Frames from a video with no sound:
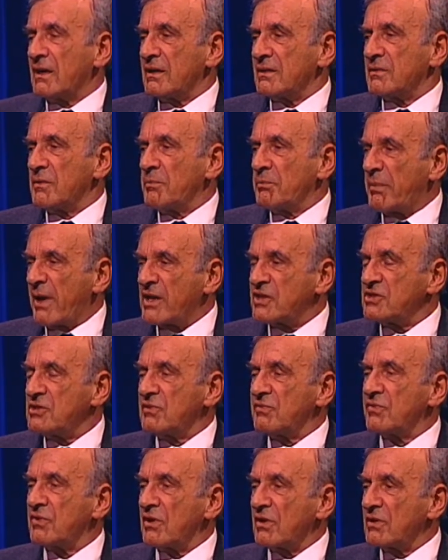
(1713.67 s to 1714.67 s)
The passion
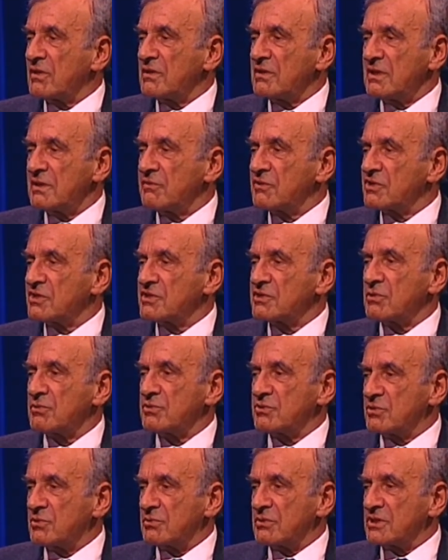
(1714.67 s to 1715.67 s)
for learning, which is so
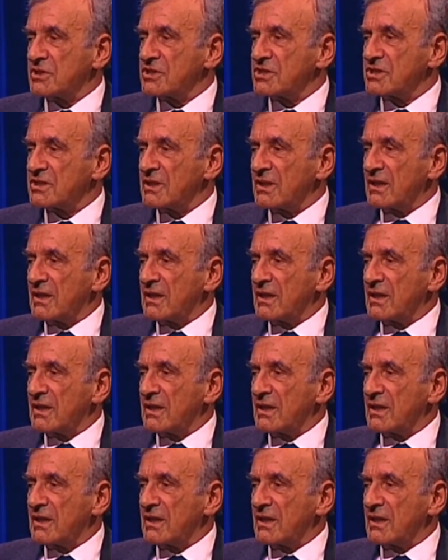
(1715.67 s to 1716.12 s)
Jewish,